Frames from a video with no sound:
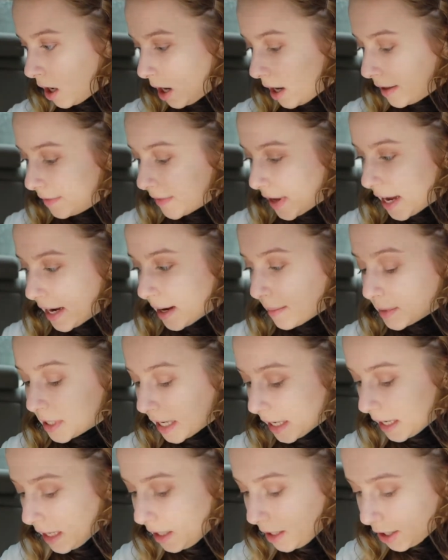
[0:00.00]
And then I'm
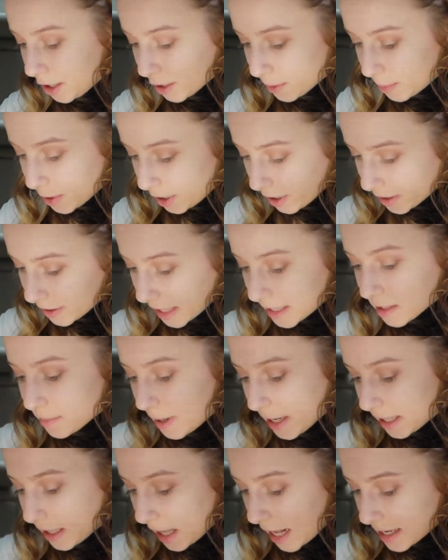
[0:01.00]
taking yearbook. That's
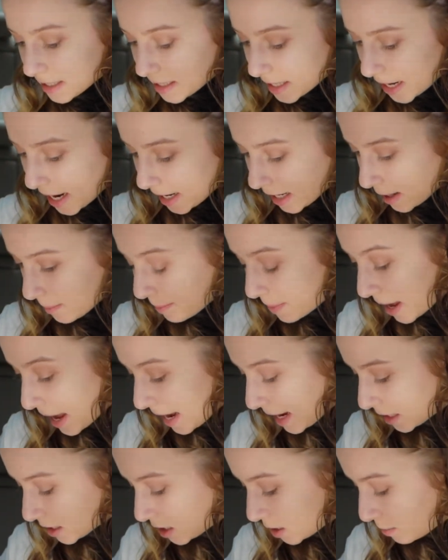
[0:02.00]
my class that I get
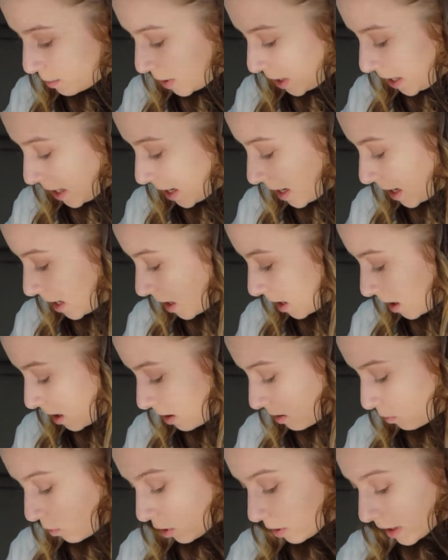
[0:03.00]
paid to be
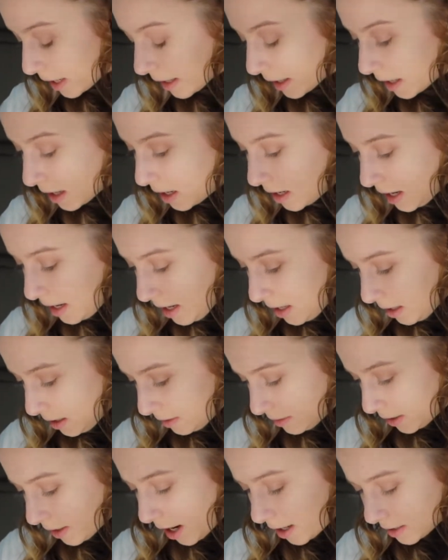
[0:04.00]
in. Well, like,
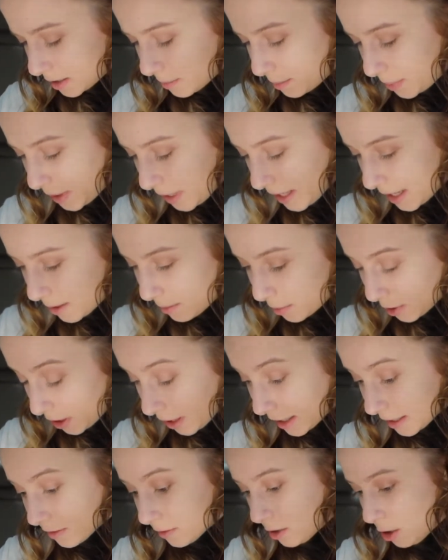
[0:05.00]
not to be in, but
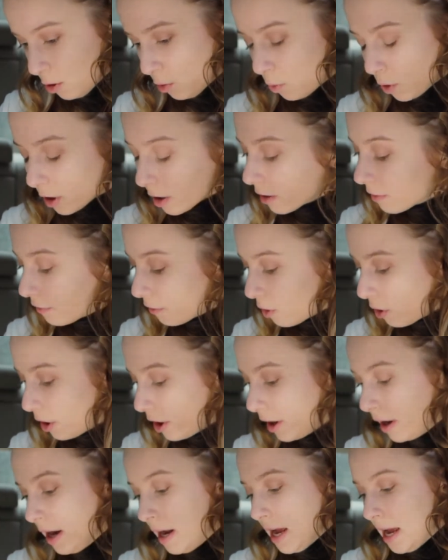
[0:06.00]
like to work
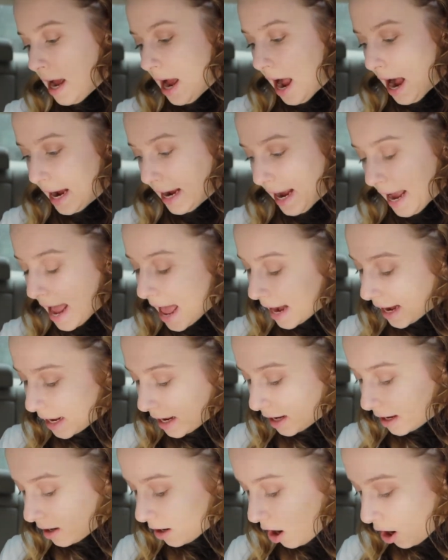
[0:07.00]
for. I
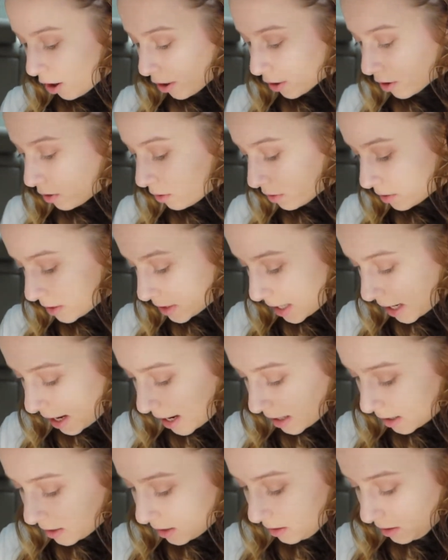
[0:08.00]
edit articles
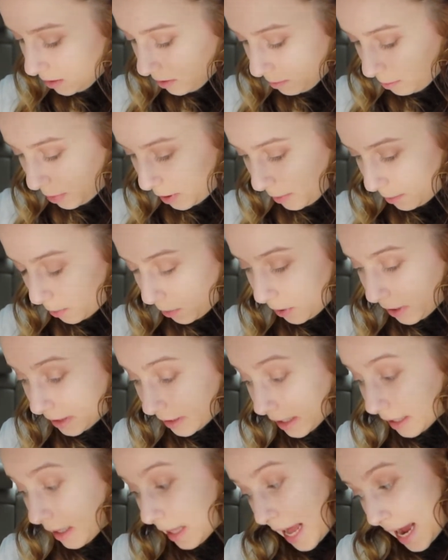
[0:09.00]
that people in
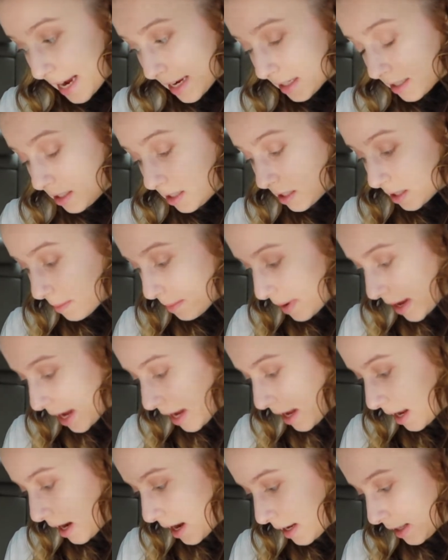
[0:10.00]
the class
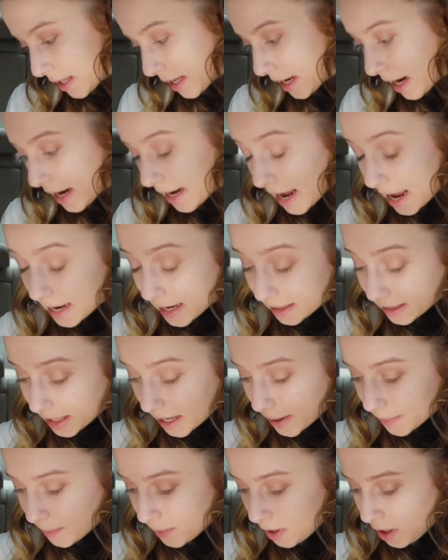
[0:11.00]
submit, and then I edit
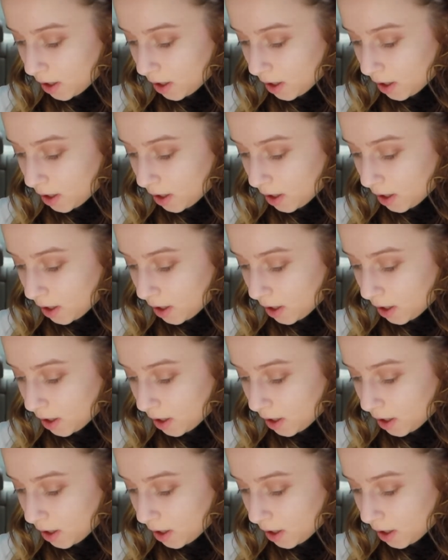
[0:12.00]
them,